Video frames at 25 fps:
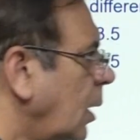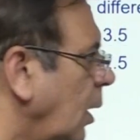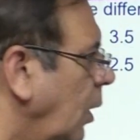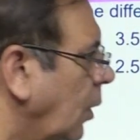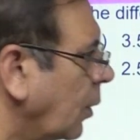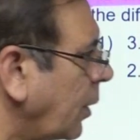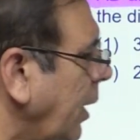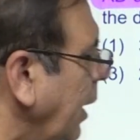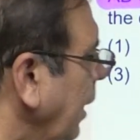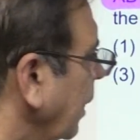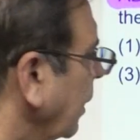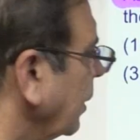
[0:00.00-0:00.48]

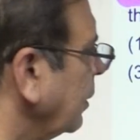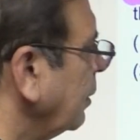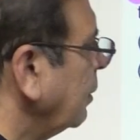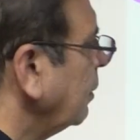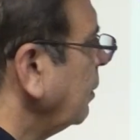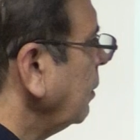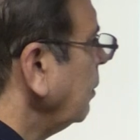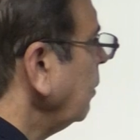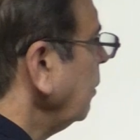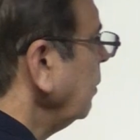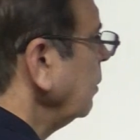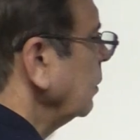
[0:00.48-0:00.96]
Okay.
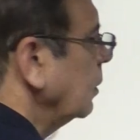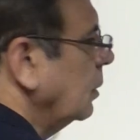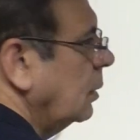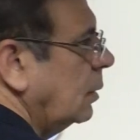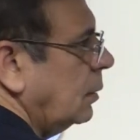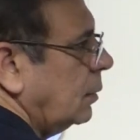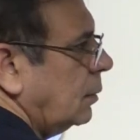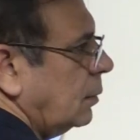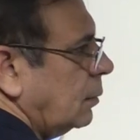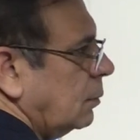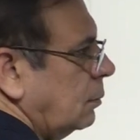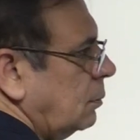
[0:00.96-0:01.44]

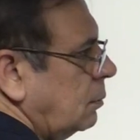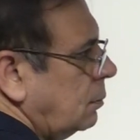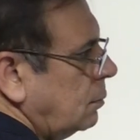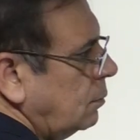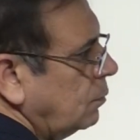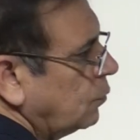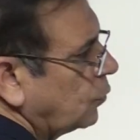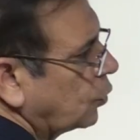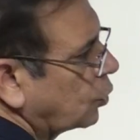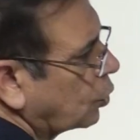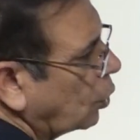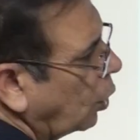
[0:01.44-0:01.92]

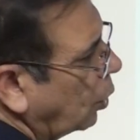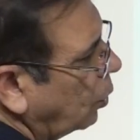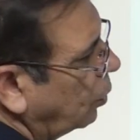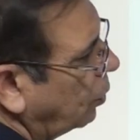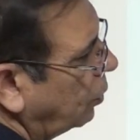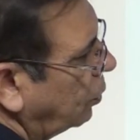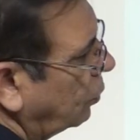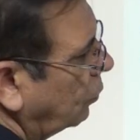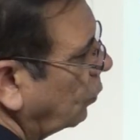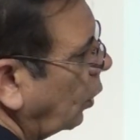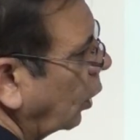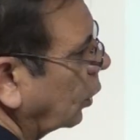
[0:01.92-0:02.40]

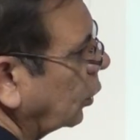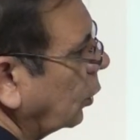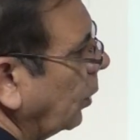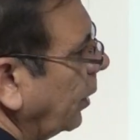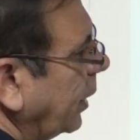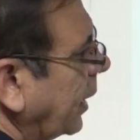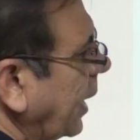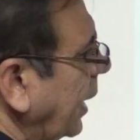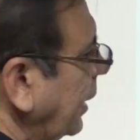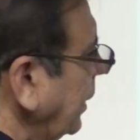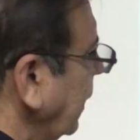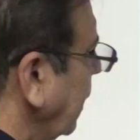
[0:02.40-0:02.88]
So what do
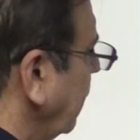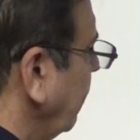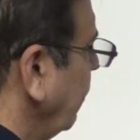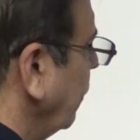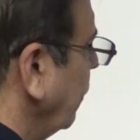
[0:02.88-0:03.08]
we get?